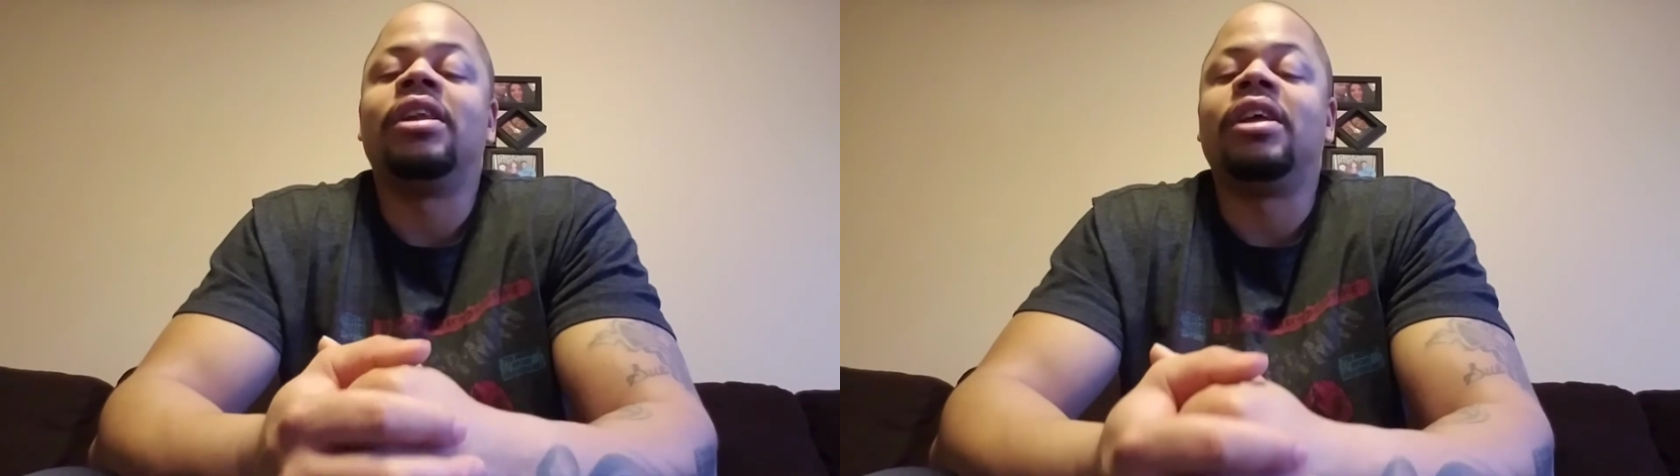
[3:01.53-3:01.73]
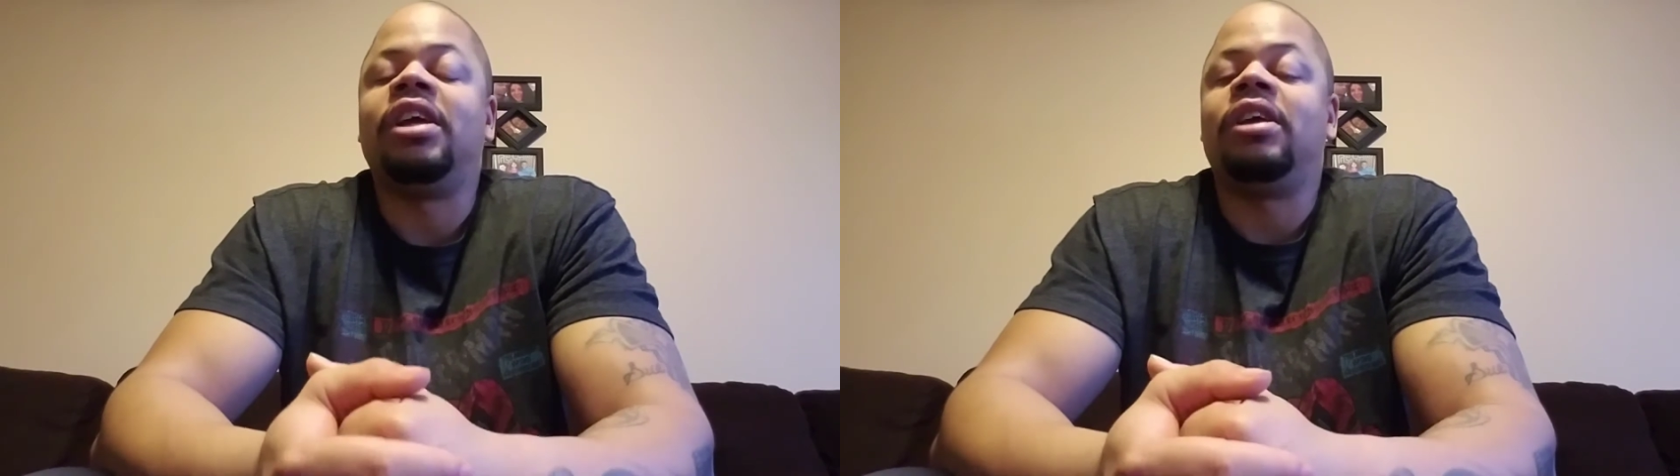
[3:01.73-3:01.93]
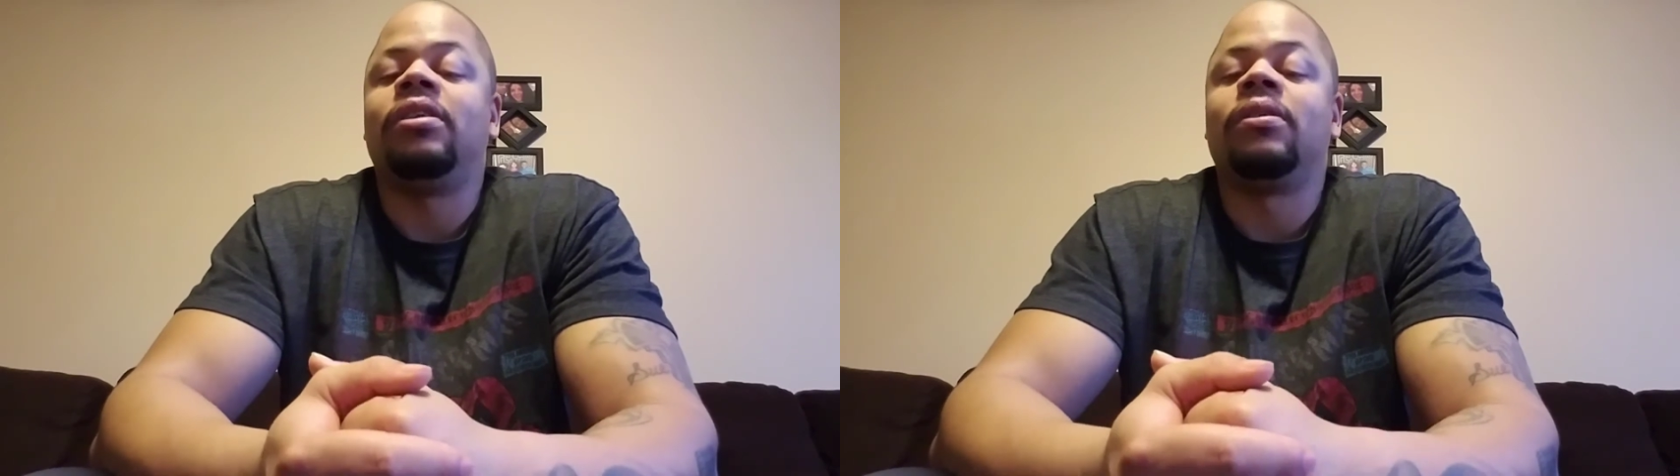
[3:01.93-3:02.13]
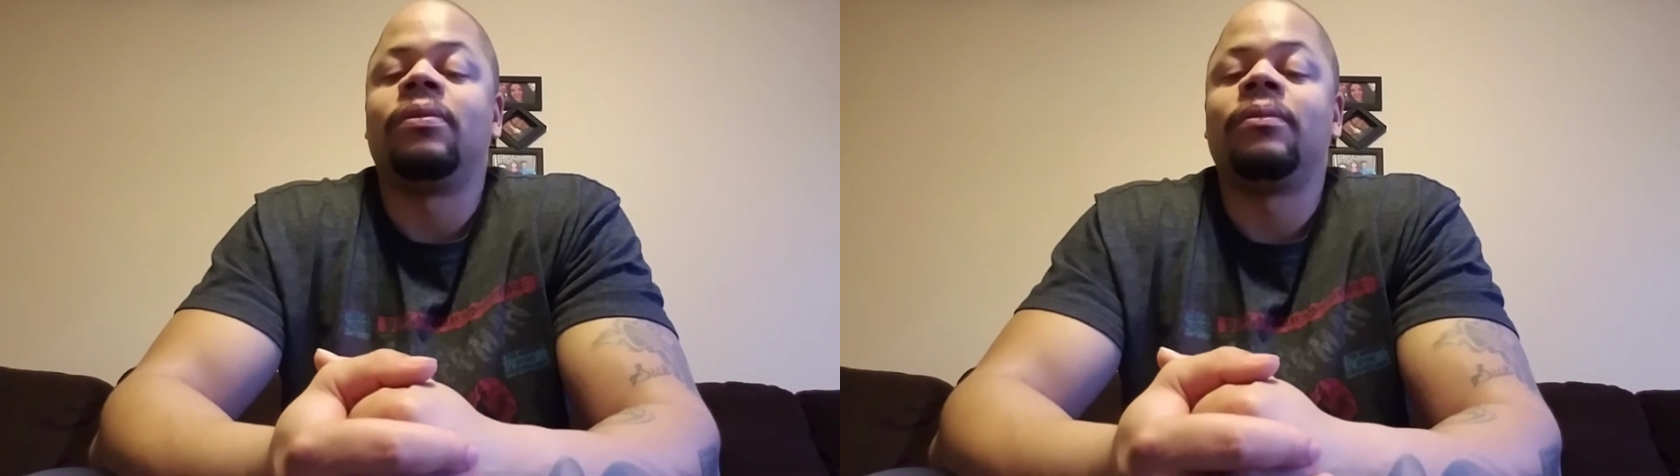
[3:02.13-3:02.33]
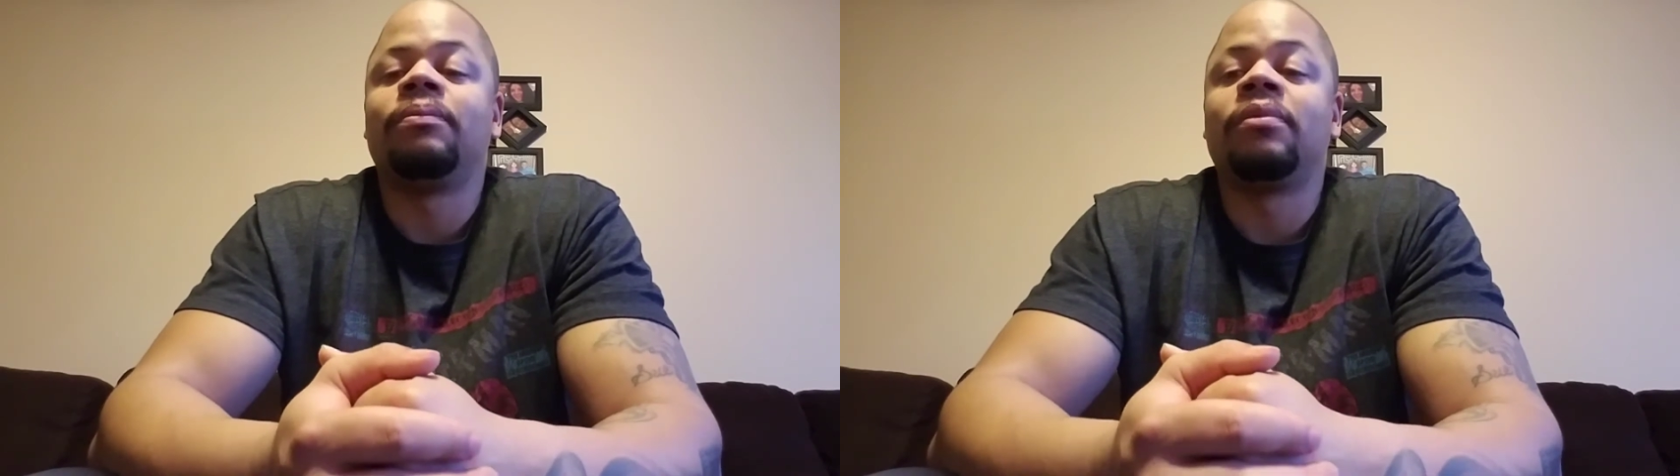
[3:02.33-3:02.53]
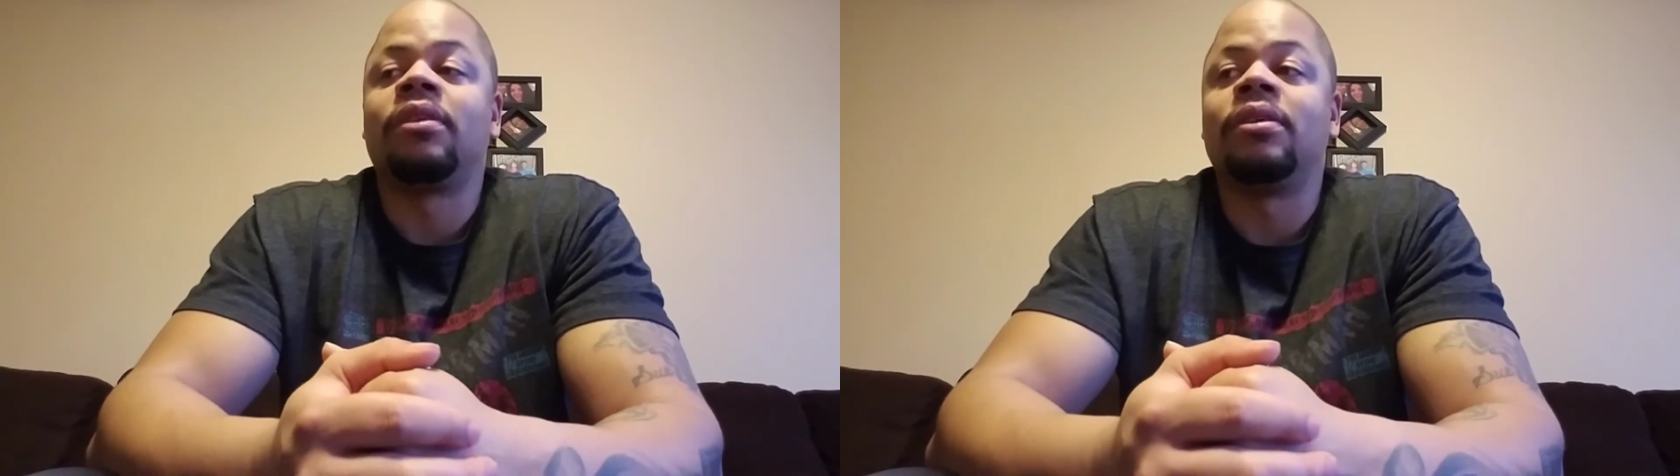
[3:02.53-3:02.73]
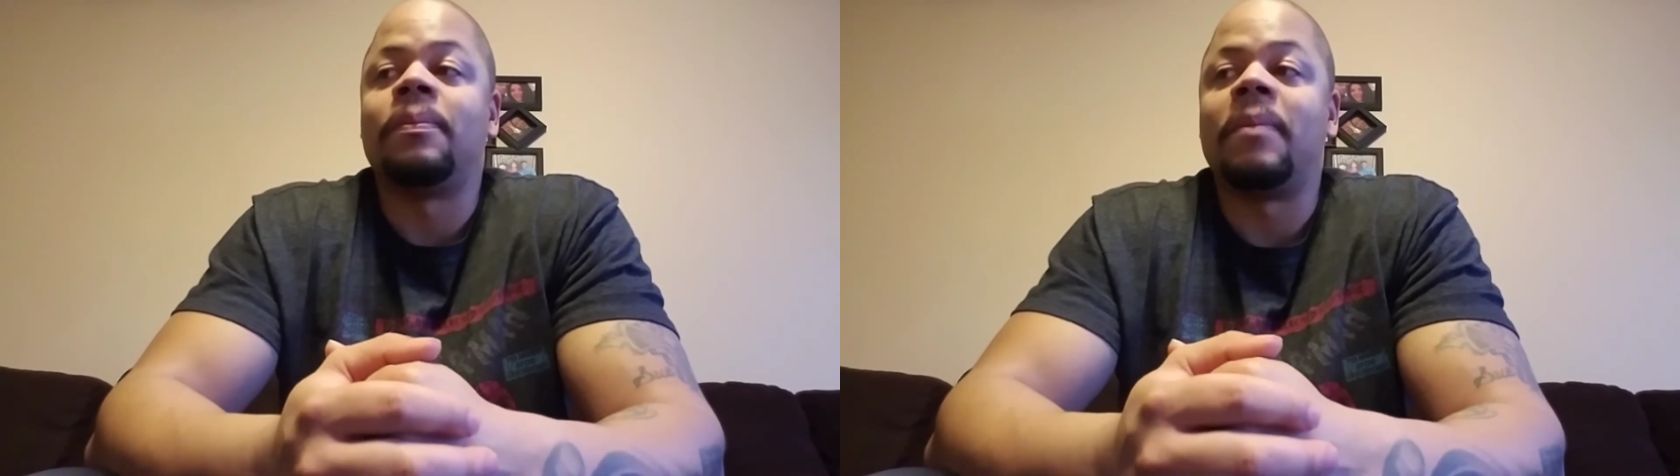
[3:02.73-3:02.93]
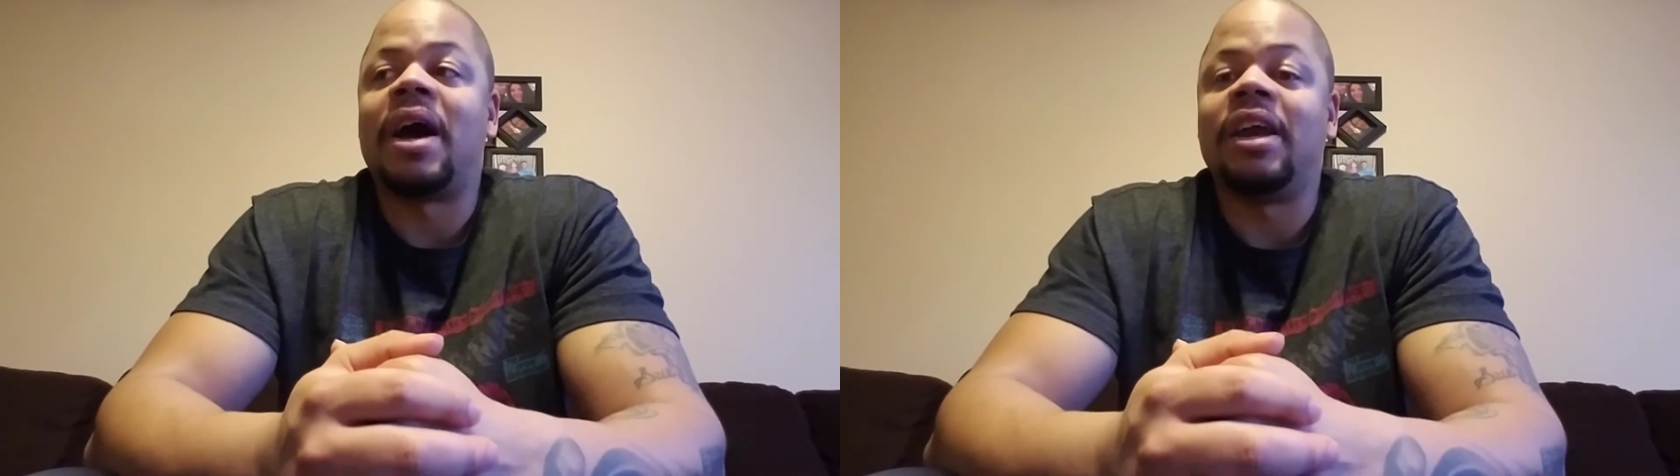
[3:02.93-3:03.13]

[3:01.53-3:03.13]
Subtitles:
clean by